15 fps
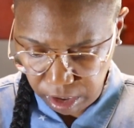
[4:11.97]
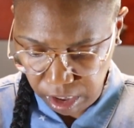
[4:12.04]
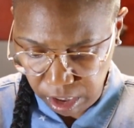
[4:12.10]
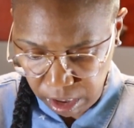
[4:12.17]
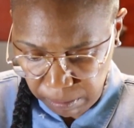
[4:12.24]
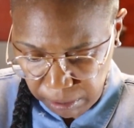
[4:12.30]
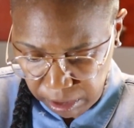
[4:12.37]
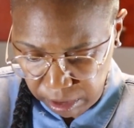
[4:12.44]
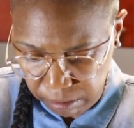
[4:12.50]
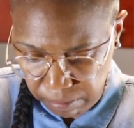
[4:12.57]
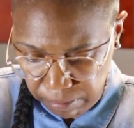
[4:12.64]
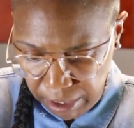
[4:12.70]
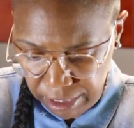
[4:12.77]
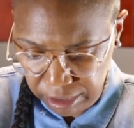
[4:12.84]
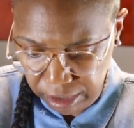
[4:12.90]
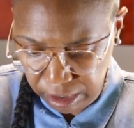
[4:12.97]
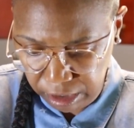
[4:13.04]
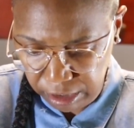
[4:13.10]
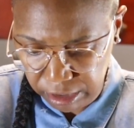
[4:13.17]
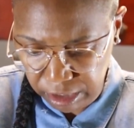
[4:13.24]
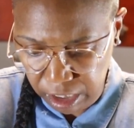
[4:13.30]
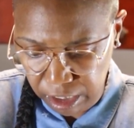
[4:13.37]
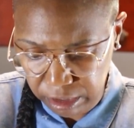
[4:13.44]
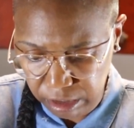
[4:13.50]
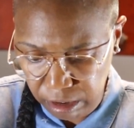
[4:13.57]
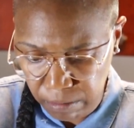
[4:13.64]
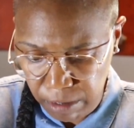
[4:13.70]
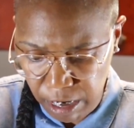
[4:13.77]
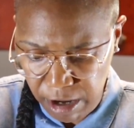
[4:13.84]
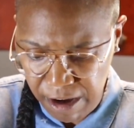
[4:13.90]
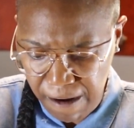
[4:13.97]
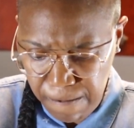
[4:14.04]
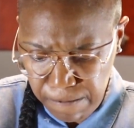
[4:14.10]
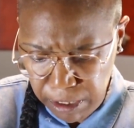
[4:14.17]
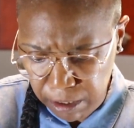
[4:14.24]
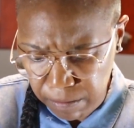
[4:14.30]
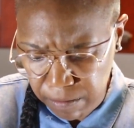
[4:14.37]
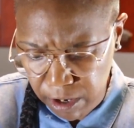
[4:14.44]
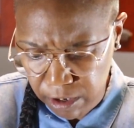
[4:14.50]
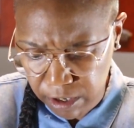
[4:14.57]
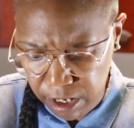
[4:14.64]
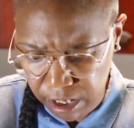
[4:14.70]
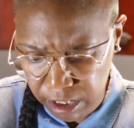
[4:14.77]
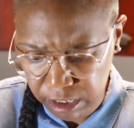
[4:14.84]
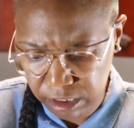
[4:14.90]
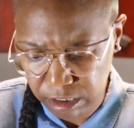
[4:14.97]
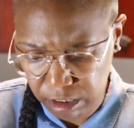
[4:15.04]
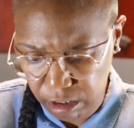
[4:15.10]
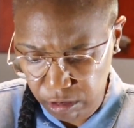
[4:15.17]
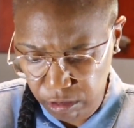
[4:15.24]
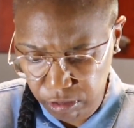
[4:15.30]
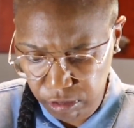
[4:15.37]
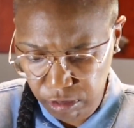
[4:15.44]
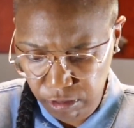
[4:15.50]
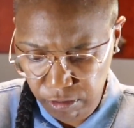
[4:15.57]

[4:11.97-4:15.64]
and I'm gonna basically taste the marinade itself.